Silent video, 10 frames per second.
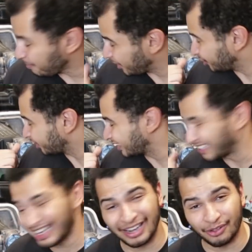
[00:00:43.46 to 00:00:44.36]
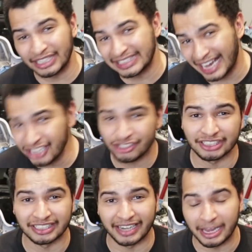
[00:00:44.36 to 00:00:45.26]
I'm actually gonna take out this
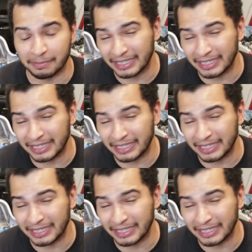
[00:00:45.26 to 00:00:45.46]
engine today